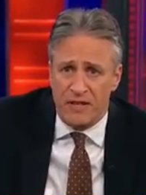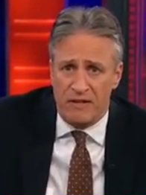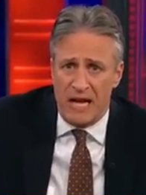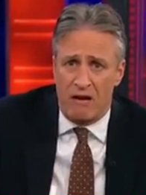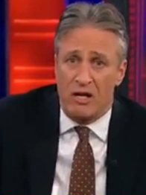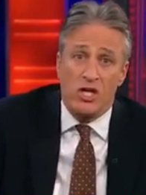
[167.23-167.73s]

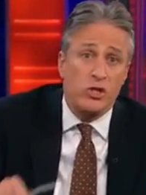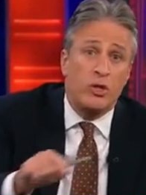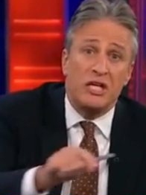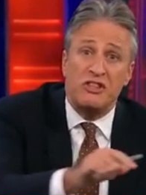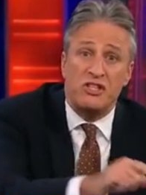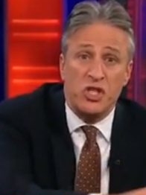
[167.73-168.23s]
by poking
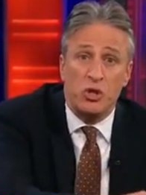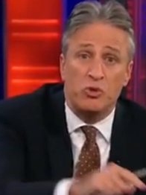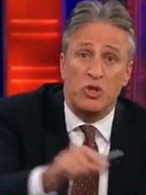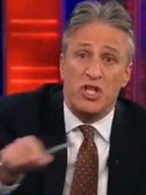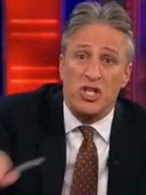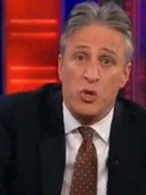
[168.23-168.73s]
fun
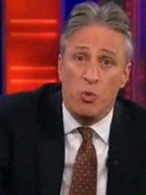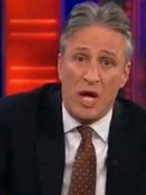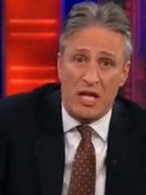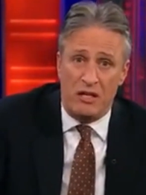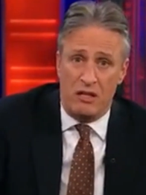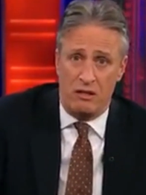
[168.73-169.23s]
at
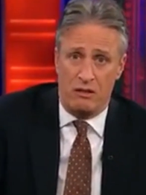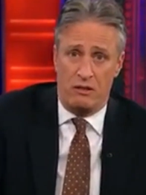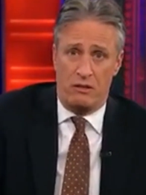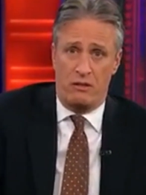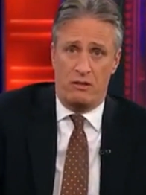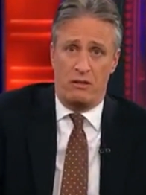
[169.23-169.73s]
customers,
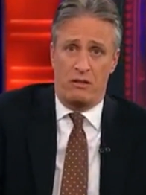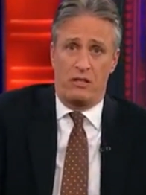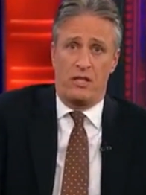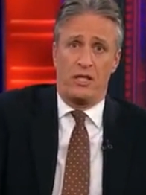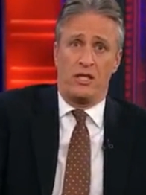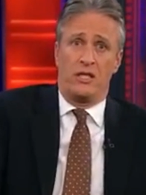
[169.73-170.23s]

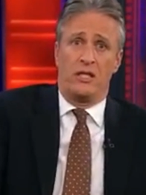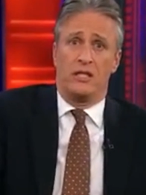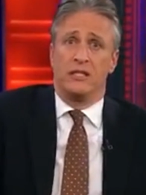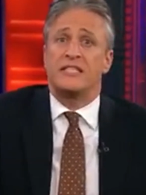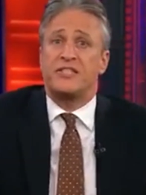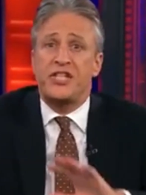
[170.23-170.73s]

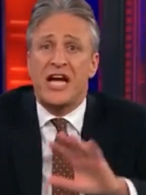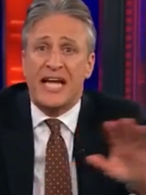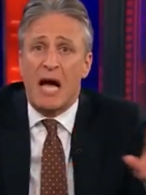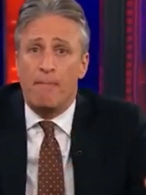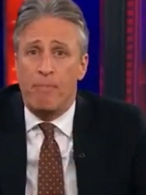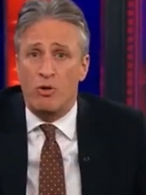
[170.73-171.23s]
co-workers,
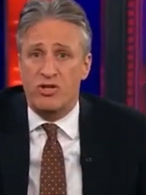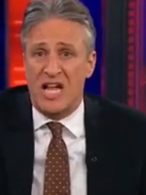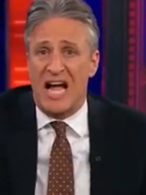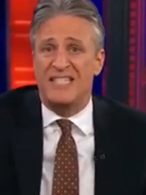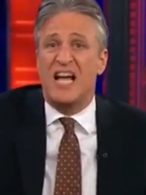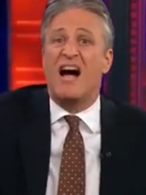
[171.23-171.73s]
and telling
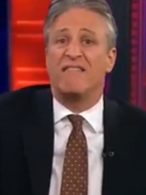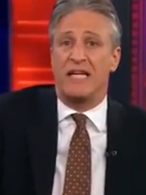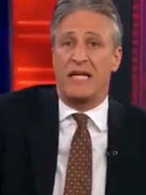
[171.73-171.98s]
satirical